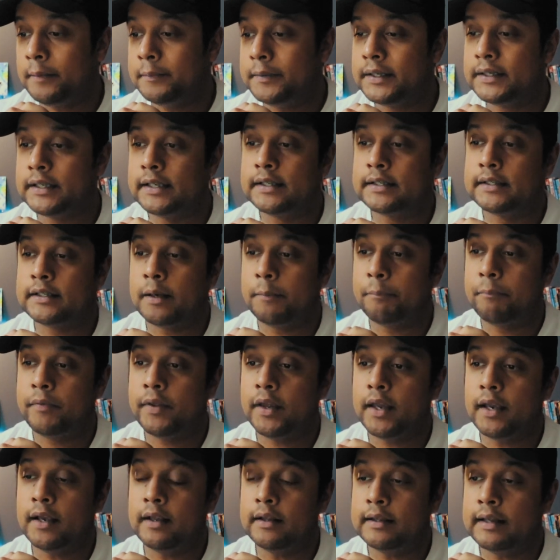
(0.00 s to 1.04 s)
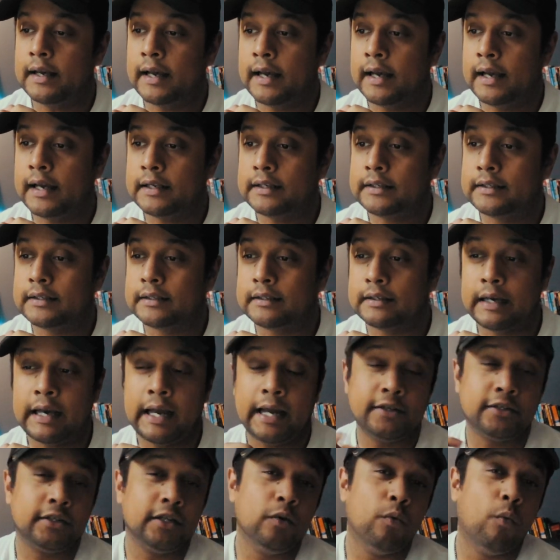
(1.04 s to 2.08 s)
this is something that
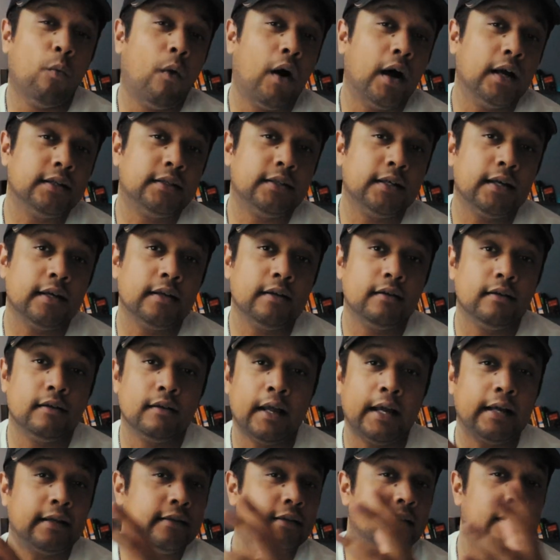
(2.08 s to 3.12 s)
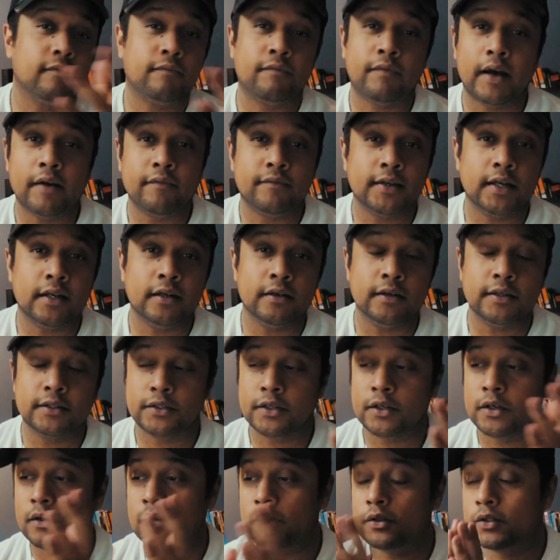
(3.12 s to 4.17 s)
I actually wanted like 10
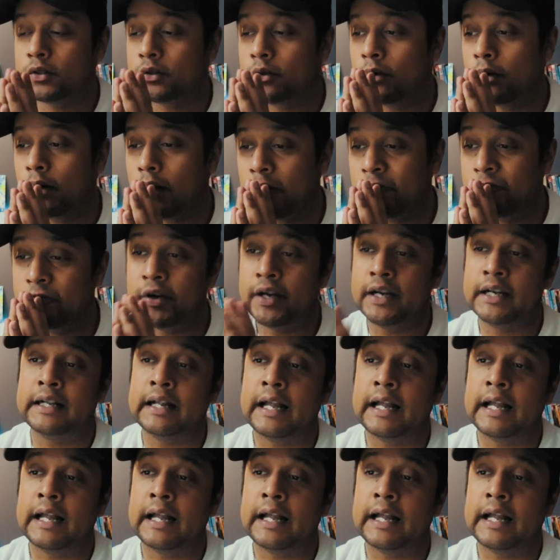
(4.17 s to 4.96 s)
years ago. So I'm very